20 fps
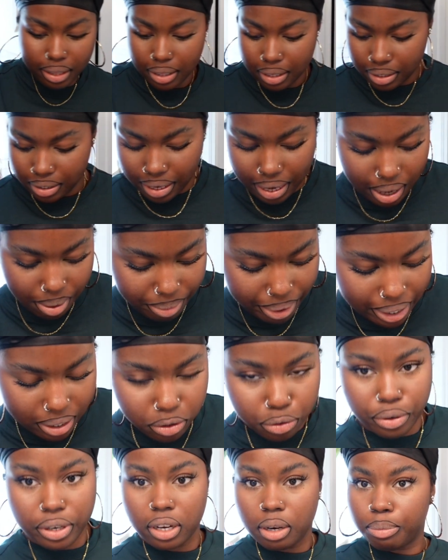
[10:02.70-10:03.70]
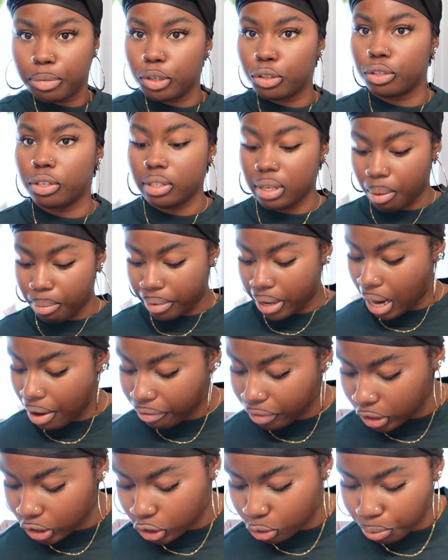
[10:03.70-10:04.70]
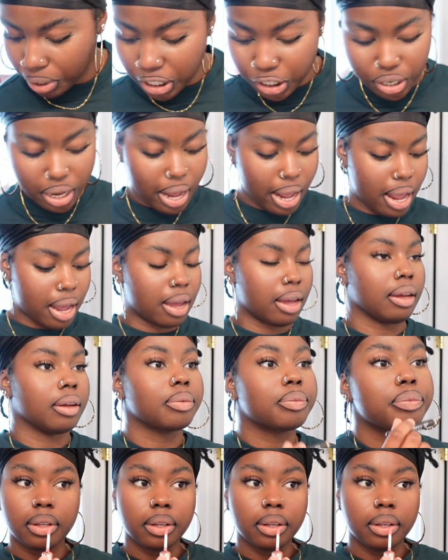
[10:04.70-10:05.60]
these damn Android commercials. I'm never switching.